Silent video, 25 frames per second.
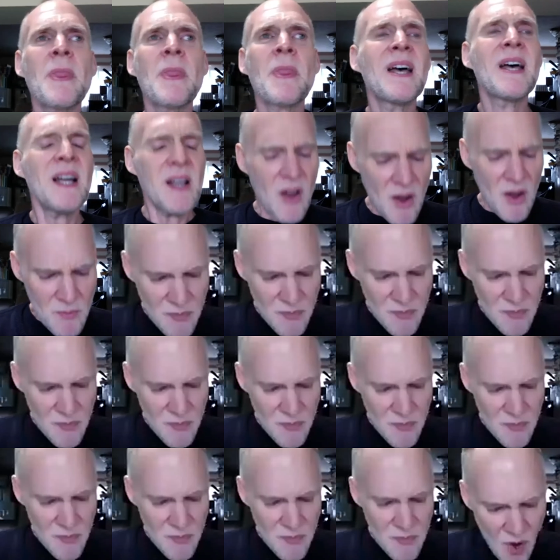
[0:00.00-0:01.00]
Often in
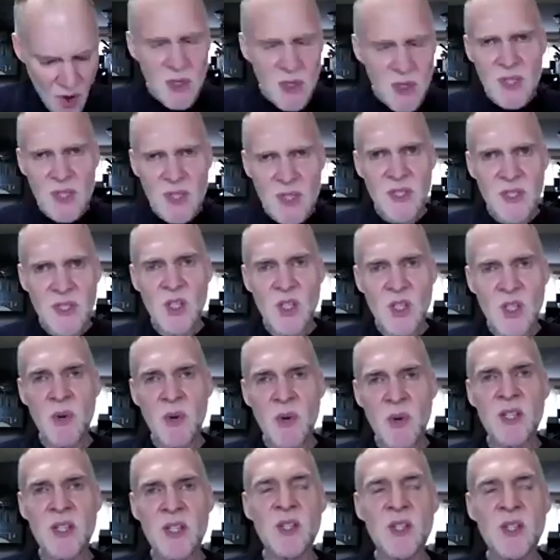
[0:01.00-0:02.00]
abusive
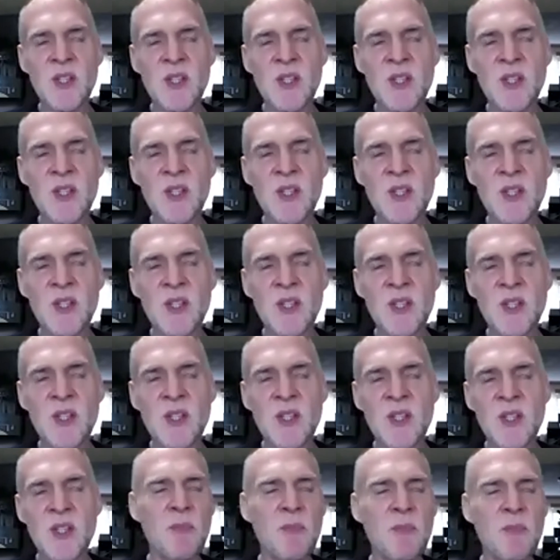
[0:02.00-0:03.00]
situations, the person will say,
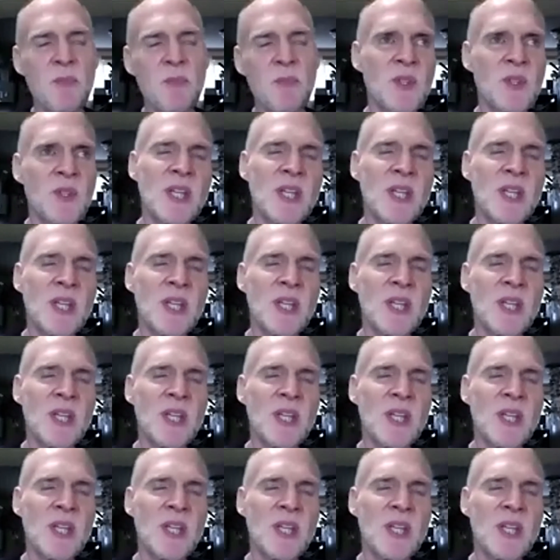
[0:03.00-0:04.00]
I'm sorry,
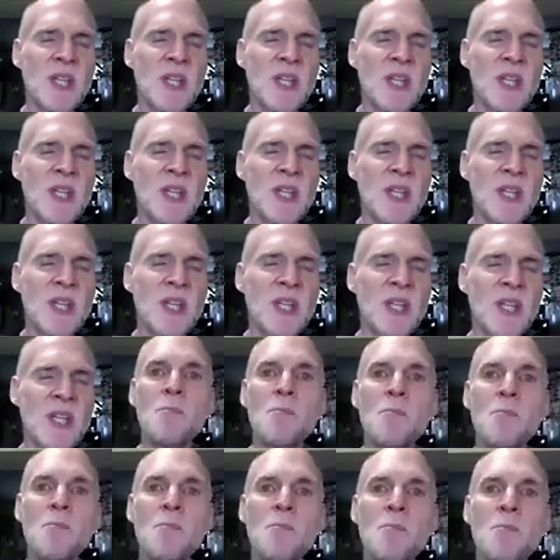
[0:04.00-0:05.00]
but they
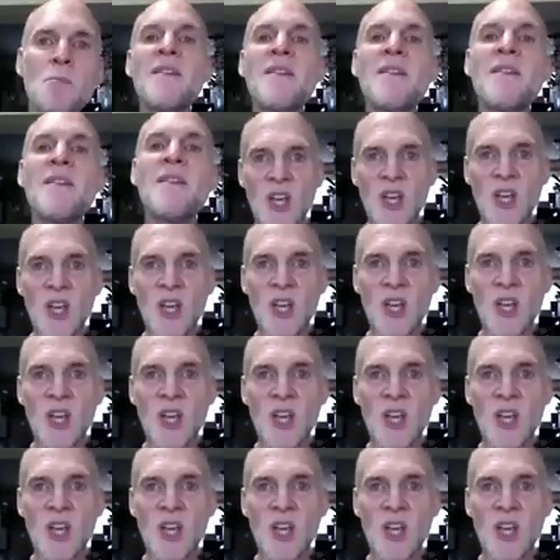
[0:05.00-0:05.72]
haven't changed.